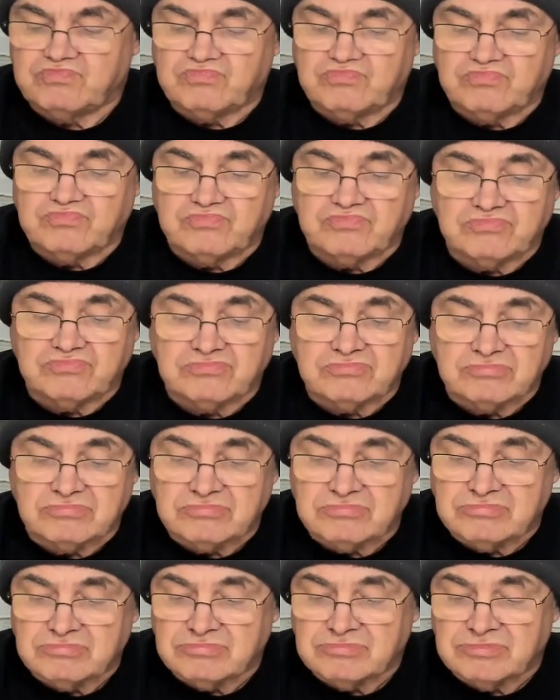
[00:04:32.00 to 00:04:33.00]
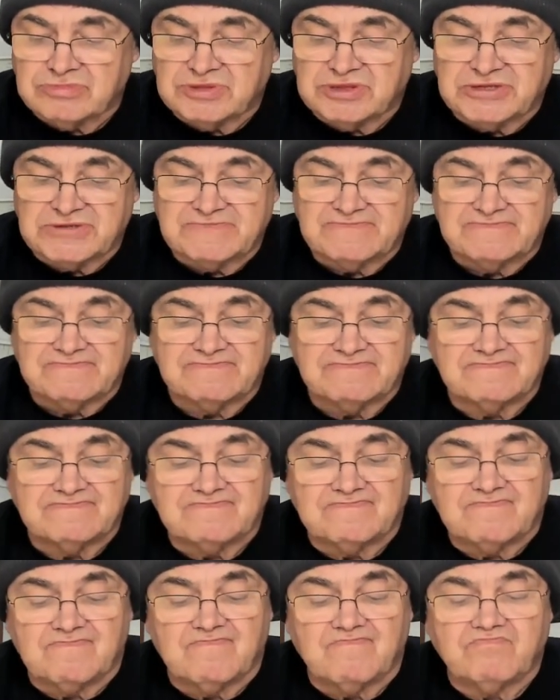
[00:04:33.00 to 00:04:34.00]

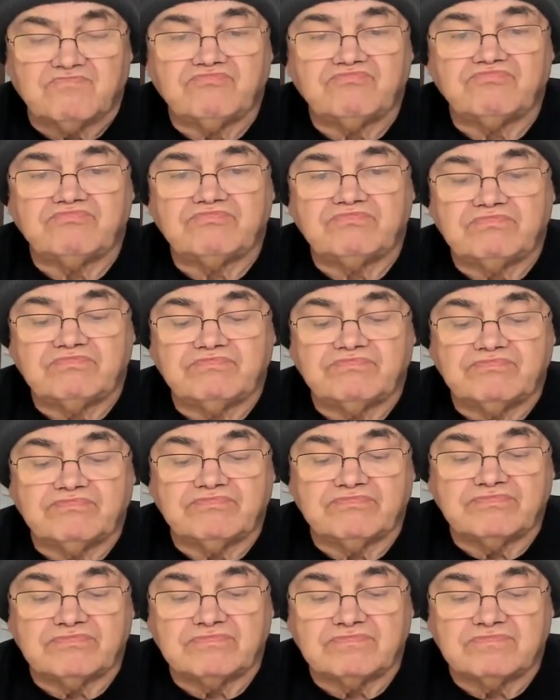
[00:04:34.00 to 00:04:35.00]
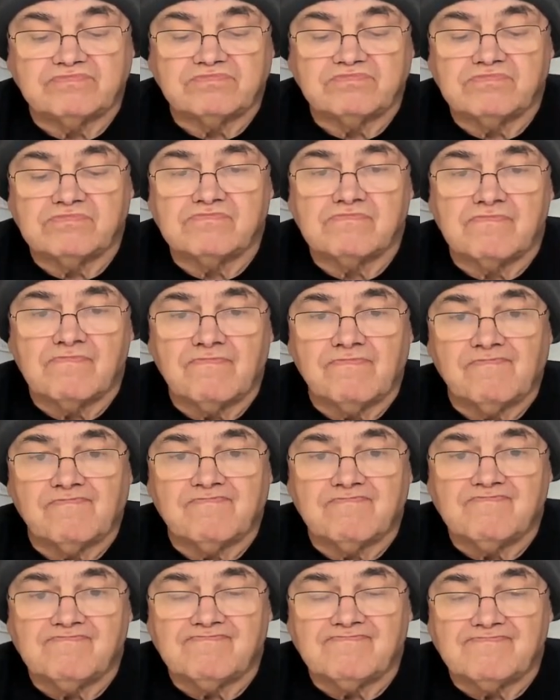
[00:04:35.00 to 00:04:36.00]

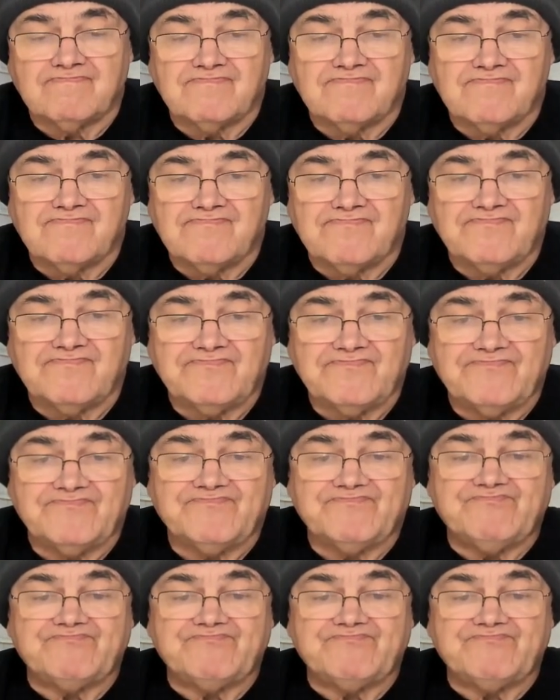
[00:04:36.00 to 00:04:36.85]
[no speech]